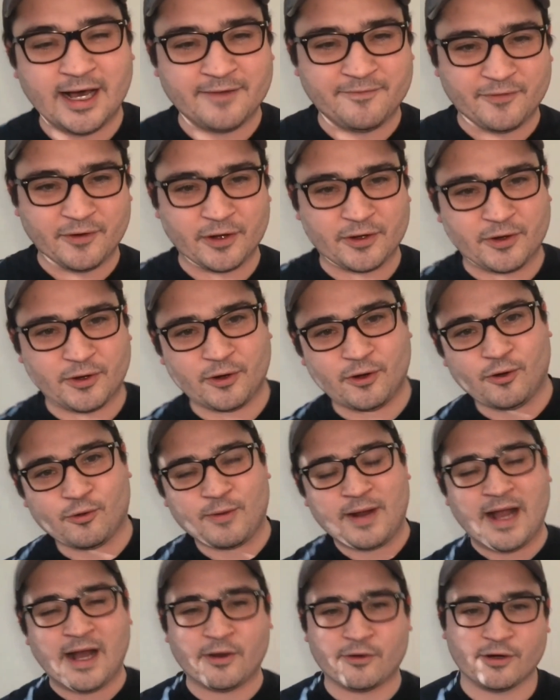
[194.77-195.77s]
for a curl
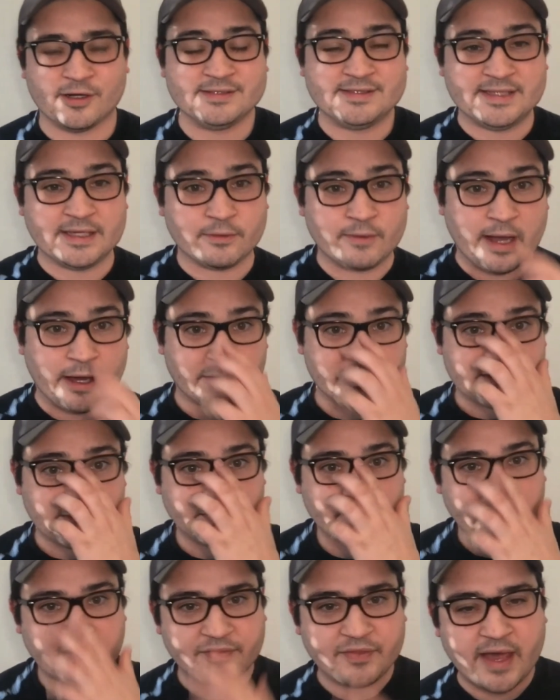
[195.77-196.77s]
route or a dig route or
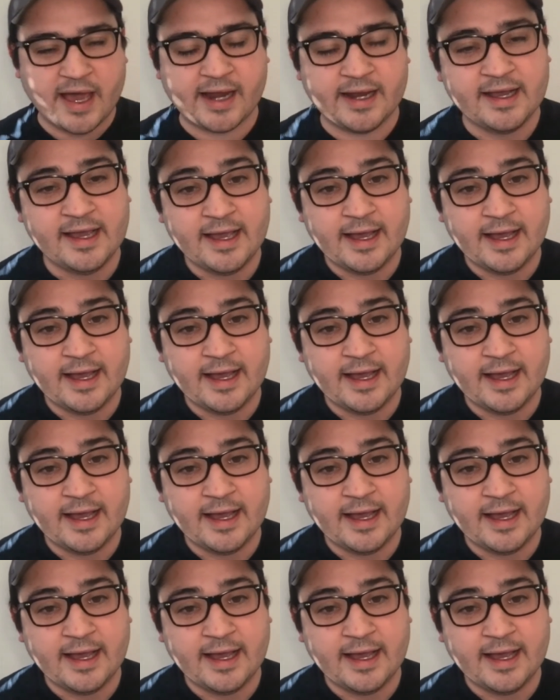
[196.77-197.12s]
something like that.